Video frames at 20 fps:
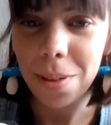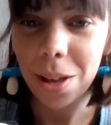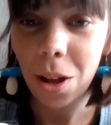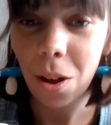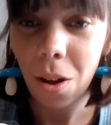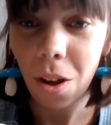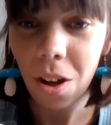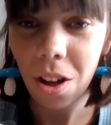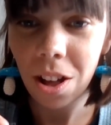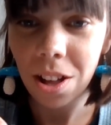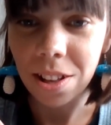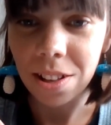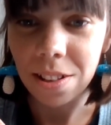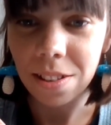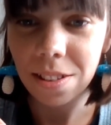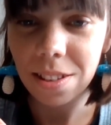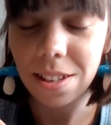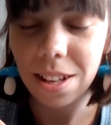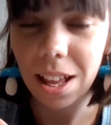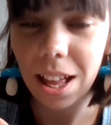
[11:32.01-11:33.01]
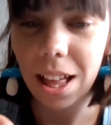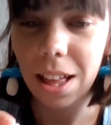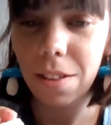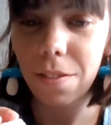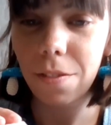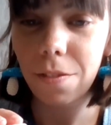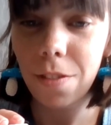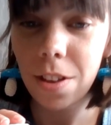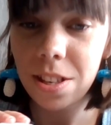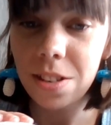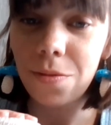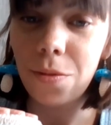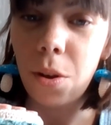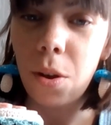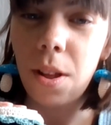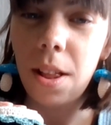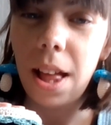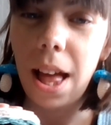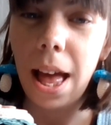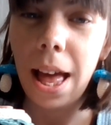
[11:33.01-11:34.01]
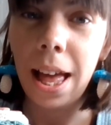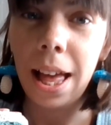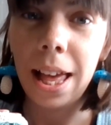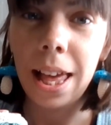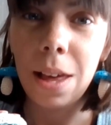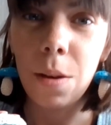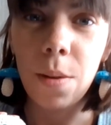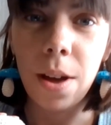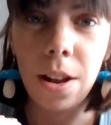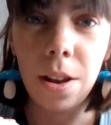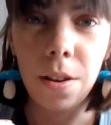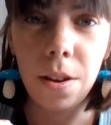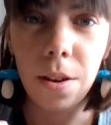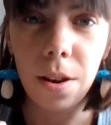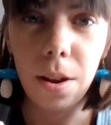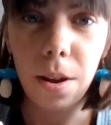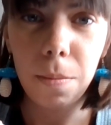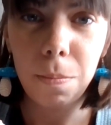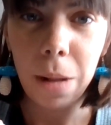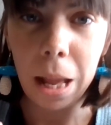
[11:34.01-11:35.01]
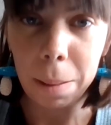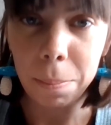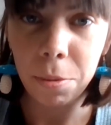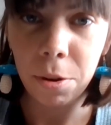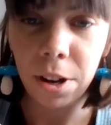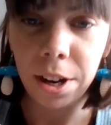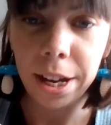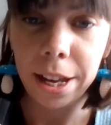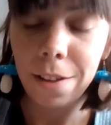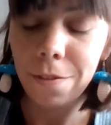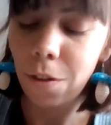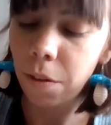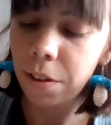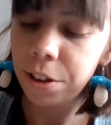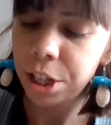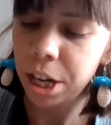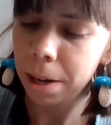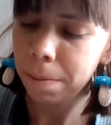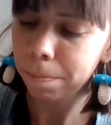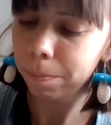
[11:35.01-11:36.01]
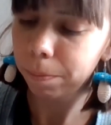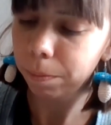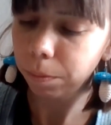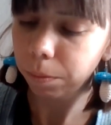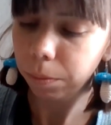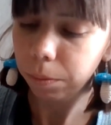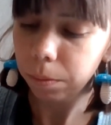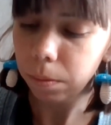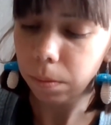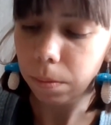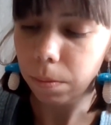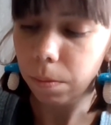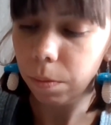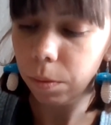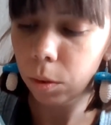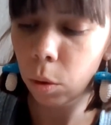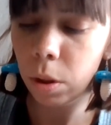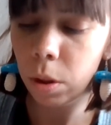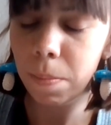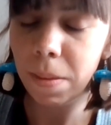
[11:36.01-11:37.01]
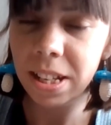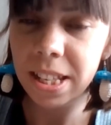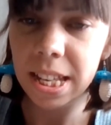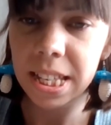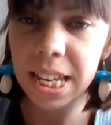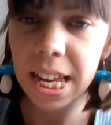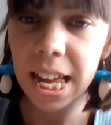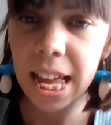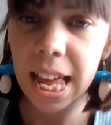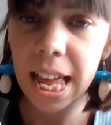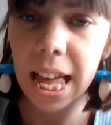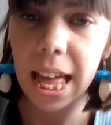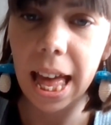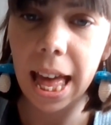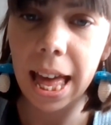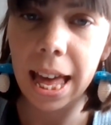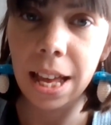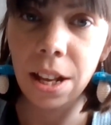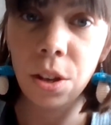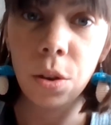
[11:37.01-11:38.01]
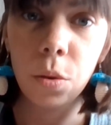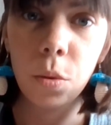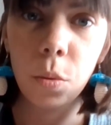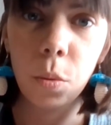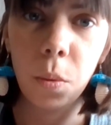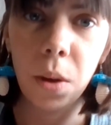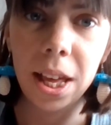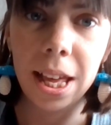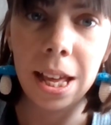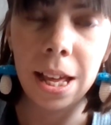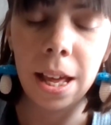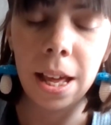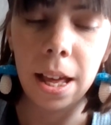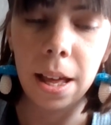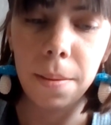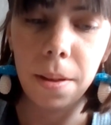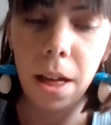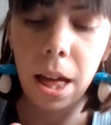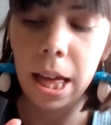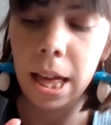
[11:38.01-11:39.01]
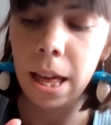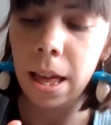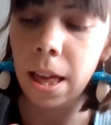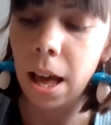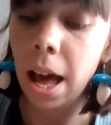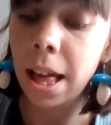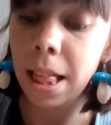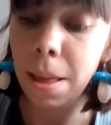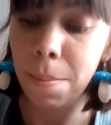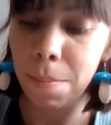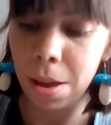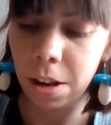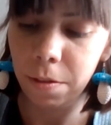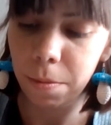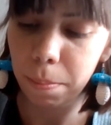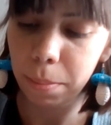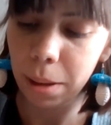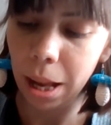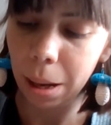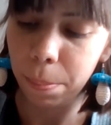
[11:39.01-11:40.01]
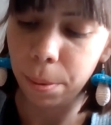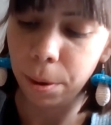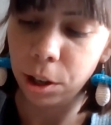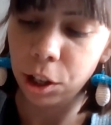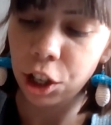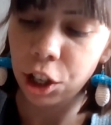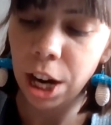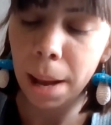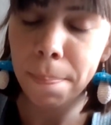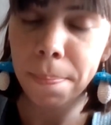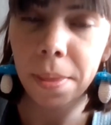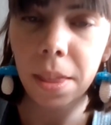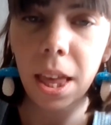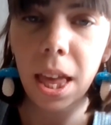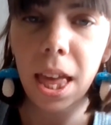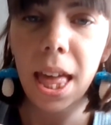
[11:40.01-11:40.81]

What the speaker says: Because first of all, I went blackberry foraging with my sister, and I then made blackberry jam,